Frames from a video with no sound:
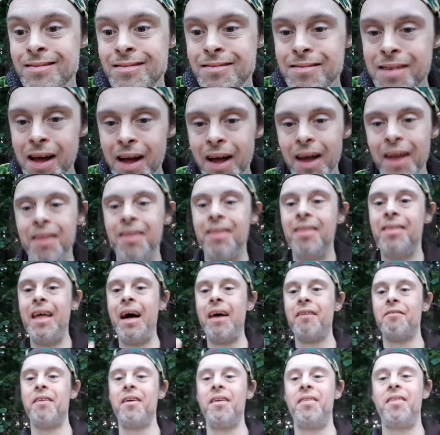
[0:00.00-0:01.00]
And
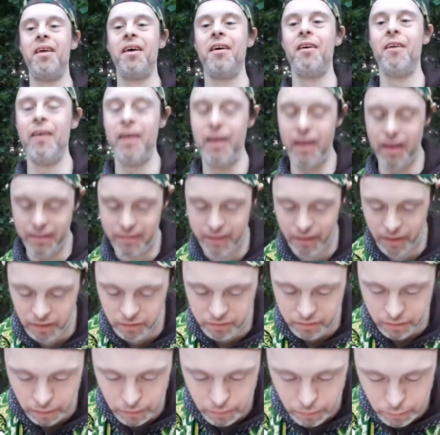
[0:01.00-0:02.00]
that right there is how you
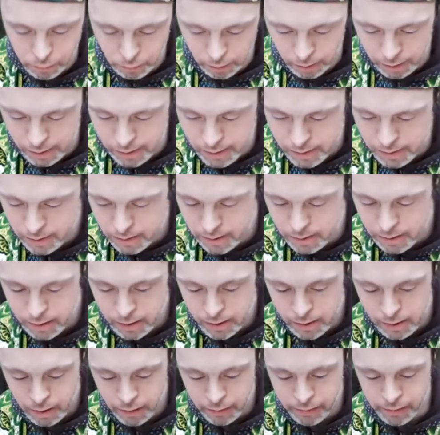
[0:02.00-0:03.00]
do
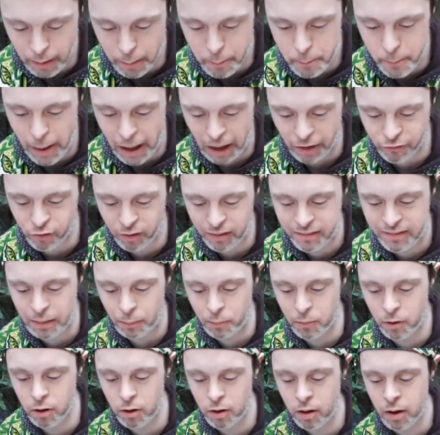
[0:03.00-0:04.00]
the Magic
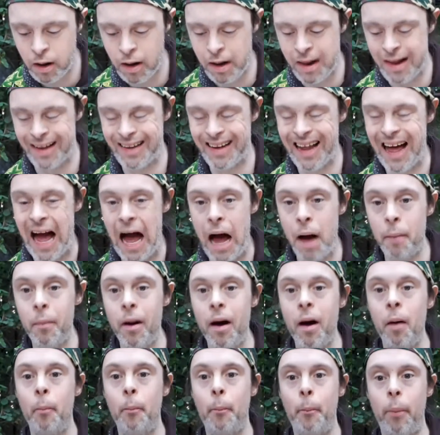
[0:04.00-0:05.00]
Summer
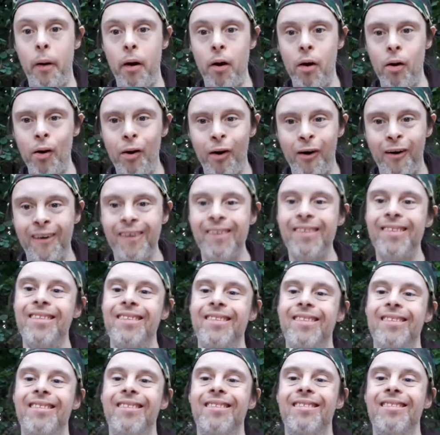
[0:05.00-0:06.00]
Clam Pearl
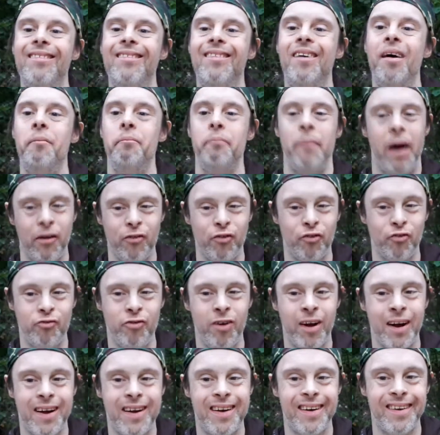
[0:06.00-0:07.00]
magic
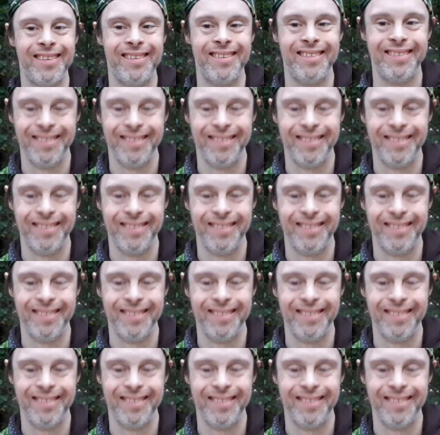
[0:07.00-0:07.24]
trick